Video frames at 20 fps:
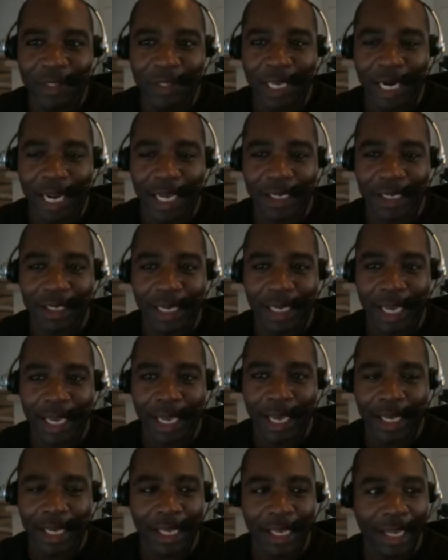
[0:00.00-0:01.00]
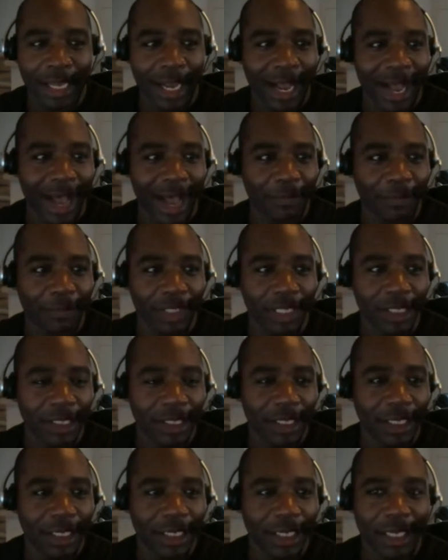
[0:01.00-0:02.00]
that I can
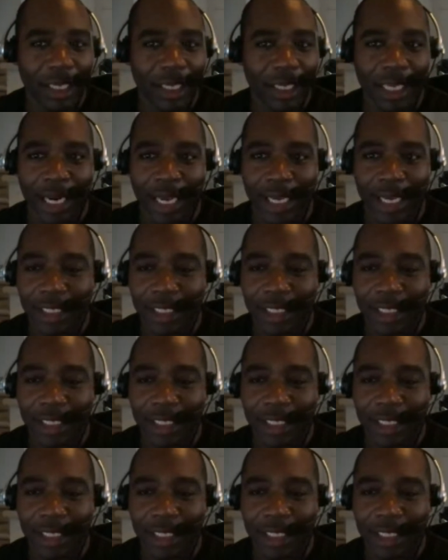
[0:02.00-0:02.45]
copy and